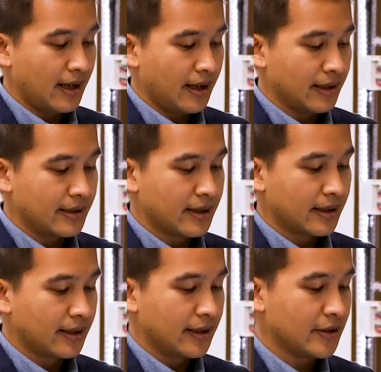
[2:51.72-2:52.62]
and
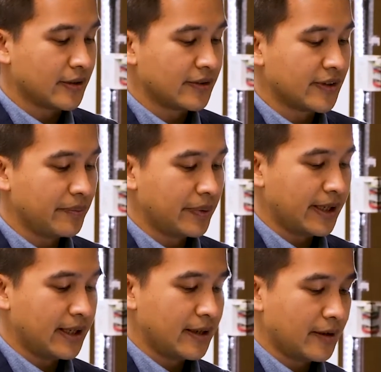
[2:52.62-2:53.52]
you can
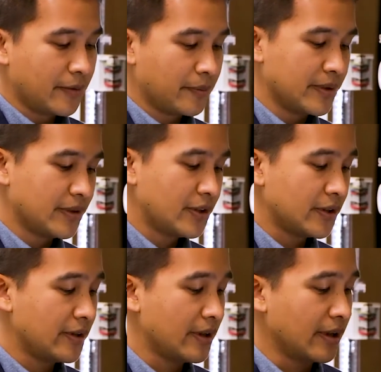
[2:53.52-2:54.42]
simply
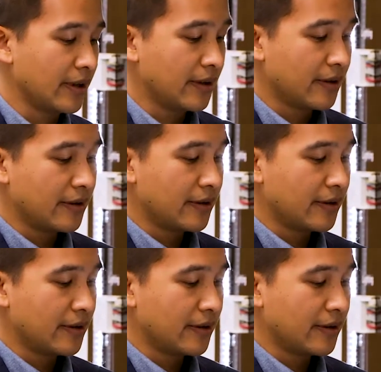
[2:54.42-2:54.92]
position the,